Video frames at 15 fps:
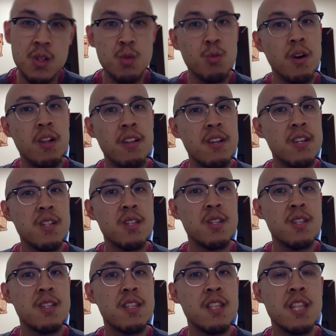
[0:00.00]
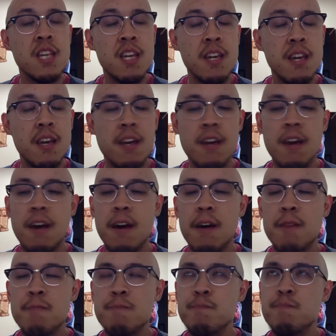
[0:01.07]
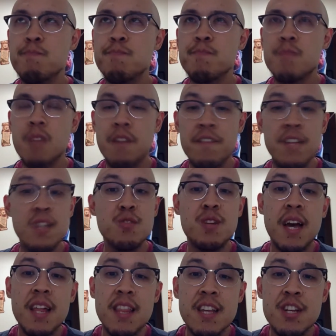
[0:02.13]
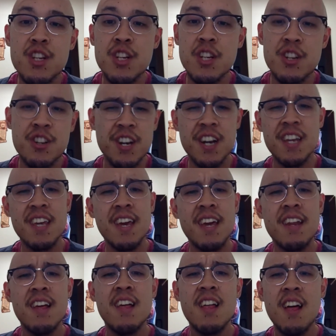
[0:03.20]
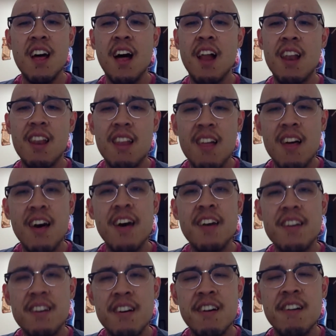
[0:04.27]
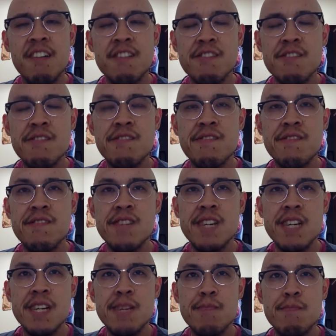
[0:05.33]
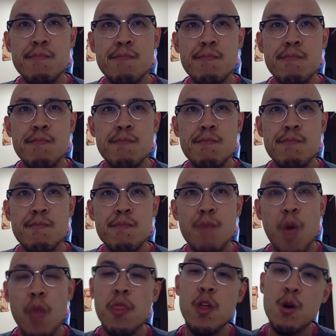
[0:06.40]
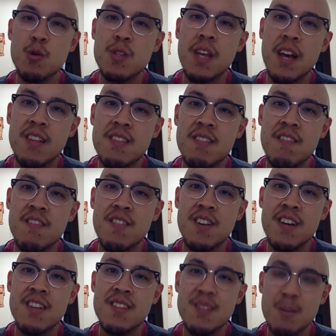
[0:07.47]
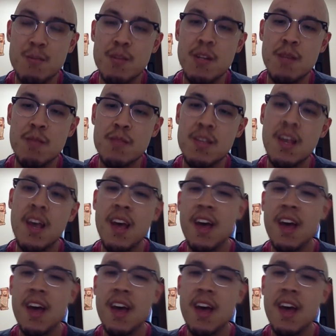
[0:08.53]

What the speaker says: as well as the vasodilation, you're going to get a lot of those kinds of symptoms.